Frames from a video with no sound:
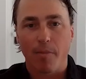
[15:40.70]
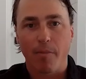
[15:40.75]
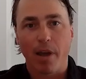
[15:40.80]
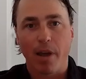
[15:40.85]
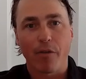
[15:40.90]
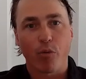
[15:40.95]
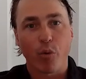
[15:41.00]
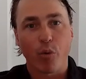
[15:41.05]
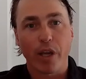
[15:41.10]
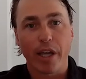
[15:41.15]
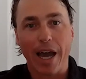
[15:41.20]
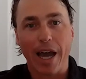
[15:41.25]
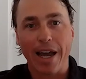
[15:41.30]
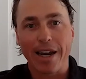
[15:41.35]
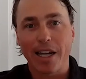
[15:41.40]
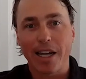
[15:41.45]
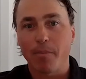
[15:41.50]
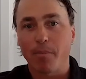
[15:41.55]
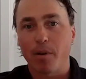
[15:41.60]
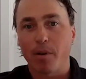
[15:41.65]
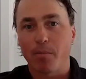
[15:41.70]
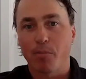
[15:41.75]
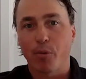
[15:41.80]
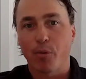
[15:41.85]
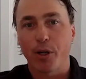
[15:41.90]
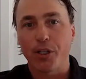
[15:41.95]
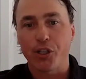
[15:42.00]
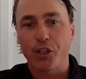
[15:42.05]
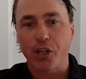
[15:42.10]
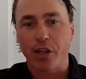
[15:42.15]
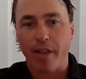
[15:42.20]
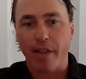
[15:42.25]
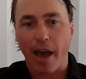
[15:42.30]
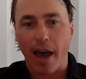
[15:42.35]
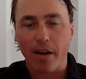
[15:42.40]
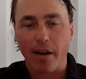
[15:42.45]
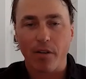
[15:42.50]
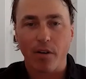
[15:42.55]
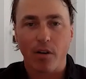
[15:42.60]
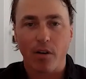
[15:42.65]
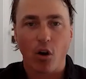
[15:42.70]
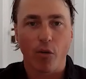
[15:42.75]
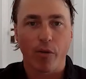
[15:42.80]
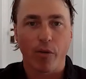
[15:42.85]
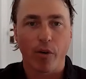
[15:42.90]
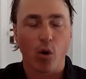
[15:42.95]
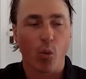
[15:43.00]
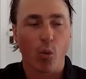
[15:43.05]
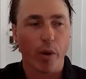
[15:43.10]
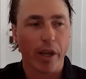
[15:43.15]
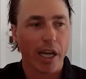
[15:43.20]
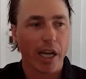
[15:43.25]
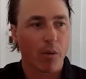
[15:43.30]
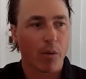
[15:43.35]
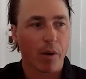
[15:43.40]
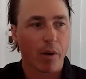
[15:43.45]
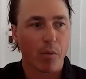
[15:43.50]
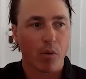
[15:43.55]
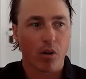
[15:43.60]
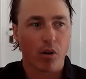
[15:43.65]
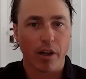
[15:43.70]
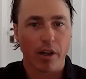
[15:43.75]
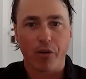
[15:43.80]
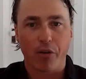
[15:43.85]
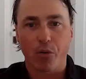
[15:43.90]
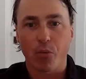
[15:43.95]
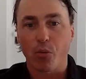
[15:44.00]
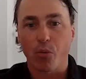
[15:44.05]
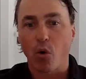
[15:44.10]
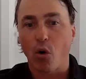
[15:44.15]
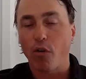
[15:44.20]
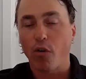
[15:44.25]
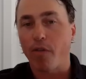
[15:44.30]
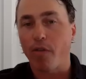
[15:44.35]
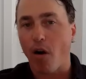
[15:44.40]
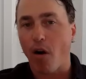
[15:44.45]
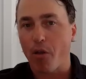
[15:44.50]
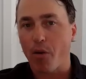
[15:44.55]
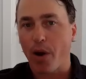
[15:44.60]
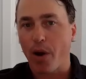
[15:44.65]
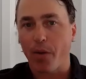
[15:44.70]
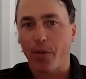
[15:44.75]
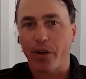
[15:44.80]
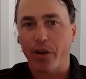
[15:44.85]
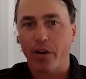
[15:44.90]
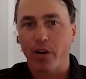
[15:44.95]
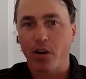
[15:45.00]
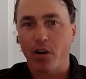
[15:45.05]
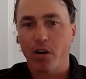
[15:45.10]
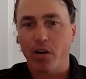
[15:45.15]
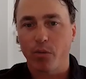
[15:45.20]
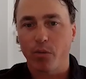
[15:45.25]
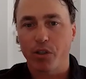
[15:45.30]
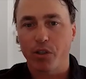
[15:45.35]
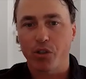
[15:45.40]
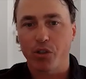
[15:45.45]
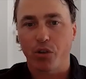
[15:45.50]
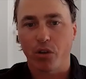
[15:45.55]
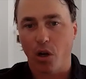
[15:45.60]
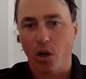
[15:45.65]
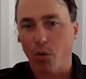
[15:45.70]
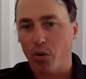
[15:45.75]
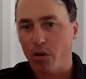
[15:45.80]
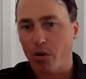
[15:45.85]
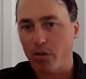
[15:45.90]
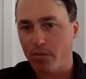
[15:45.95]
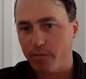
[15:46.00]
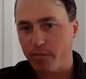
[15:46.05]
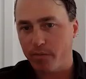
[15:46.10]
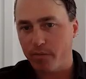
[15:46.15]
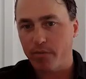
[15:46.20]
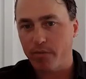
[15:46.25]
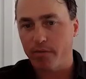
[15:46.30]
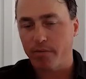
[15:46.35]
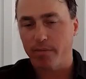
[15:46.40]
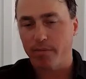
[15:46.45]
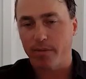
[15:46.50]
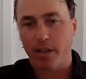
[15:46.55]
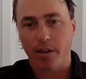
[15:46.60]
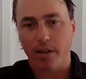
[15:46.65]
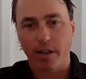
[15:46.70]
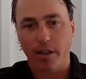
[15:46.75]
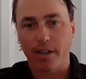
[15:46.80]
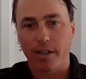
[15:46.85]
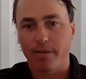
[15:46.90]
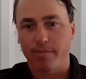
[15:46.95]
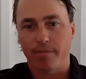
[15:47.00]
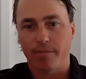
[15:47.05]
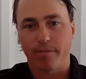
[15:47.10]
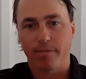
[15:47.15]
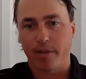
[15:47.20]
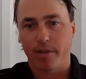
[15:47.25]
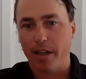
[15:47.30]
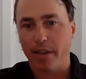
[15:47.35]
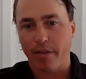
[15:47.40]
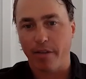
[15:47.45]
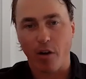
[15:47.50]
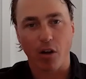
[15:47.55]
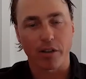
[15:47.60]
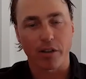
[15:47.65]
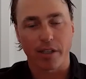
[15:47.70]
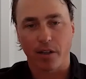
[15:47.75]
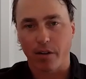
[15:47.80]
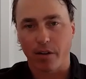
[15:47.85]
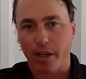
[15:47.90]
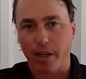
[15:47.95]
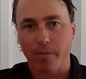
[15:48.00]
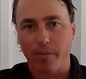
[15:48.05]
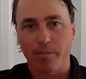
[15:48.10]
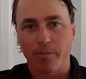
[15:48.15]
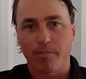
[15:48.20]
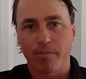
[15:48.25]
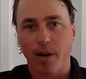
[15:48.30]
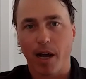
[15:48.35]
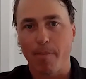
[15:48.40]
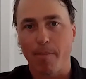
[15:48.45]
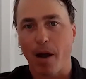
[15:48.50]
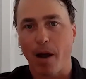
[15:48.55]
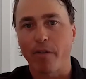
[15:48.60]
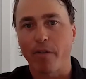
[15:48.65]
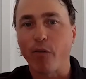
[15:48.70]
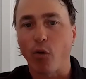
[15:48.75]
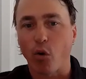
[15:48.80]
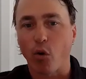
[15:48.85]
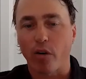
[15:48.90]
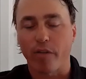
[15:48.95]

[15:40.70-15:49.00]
If we end up breaching that over a week, we will either roll farther out the curve, which will lower in the volatility by about 4%